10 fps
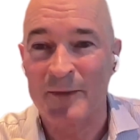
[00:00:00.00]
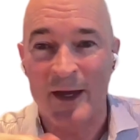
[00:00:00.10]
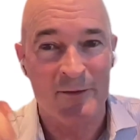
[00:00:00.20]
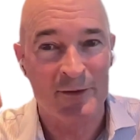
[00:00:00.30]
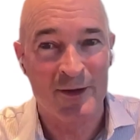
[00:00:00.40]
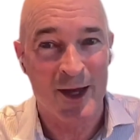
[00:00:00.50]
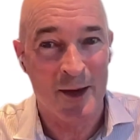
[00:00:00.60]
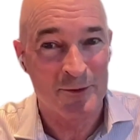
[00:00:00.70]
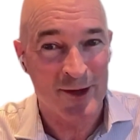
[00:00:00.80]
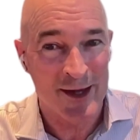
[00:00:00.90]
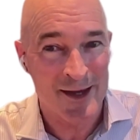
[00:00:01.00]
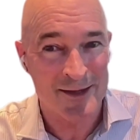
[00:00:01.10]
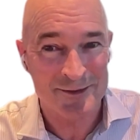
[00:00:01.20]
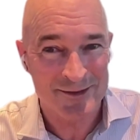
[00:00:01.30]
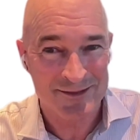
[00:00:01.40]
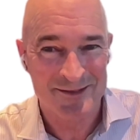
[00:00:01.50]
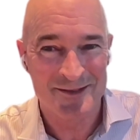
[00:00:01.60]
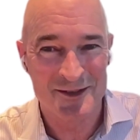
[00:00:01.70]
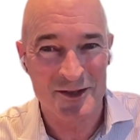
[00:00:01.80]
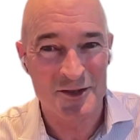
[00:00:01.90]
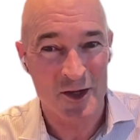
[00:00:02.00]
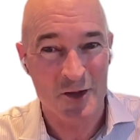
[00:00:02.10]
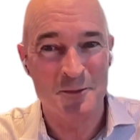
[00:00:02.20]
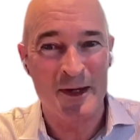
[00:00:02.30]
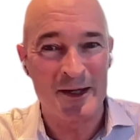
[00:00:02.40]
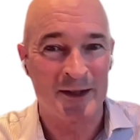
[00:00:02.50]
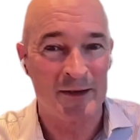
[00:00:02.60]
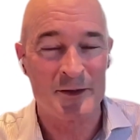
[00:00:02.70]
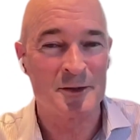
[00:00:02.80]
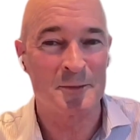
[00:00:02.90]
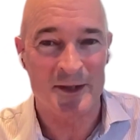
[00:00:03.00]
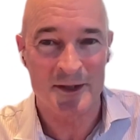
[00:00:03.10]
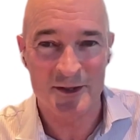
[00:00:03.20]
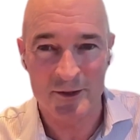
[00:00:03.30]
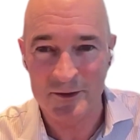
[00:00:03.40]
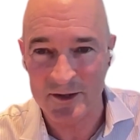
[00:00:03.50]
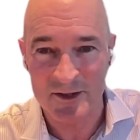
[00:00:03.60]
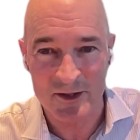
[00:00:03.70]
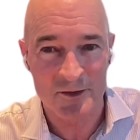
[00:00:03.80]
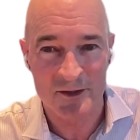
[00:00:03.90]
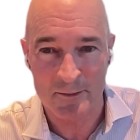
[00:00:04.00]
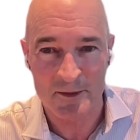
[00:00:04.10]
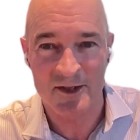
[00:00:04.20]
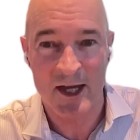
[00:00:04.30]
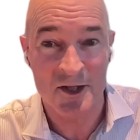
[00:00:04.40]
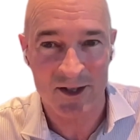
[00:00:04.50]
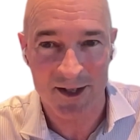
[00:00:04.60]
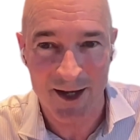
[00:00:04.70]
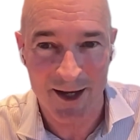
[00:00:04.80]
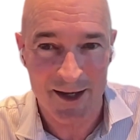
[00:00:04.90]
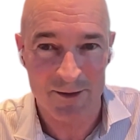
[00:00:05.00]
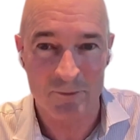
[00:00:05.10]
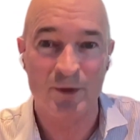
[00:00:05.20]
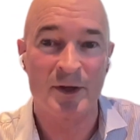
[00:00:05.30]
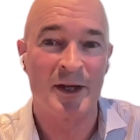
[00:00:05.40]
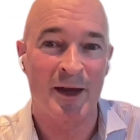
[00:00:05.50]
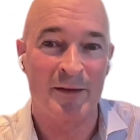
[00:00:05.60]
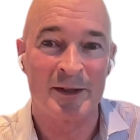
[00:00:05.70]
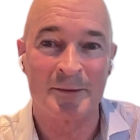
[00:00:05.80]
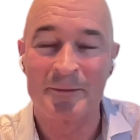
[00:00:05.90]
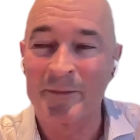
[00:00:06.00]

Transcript: They have come down since those peak levels, but they're still substantially higher than pre-COVID.